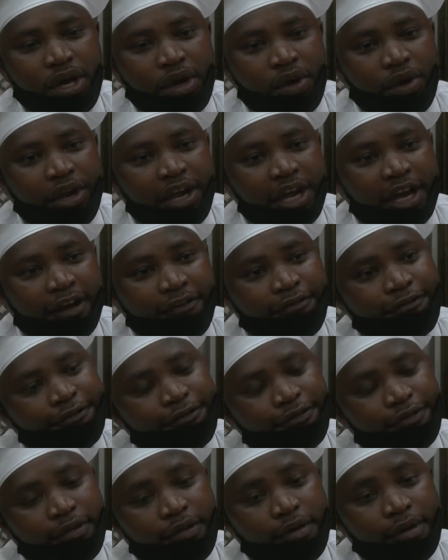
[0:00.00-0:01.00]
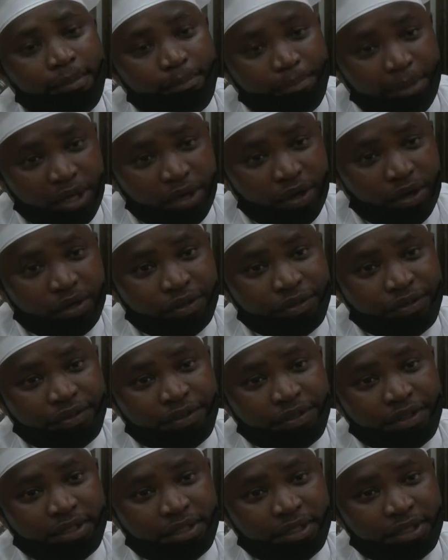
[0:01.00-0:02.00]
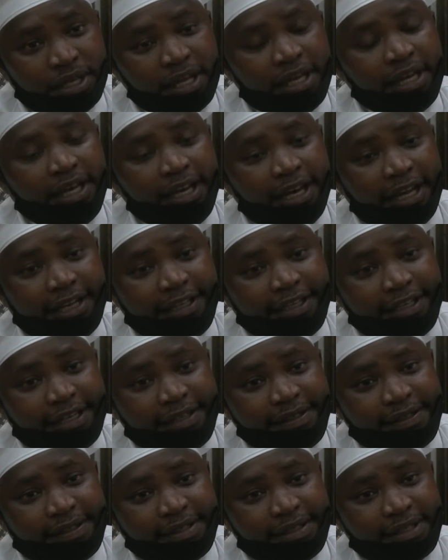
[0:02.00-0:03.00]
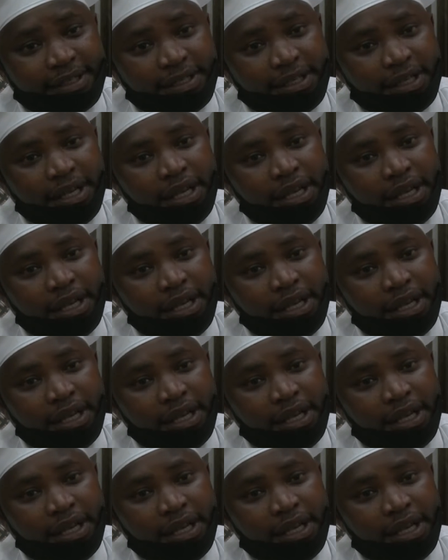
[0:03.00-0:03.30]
we have pickles, lettuce,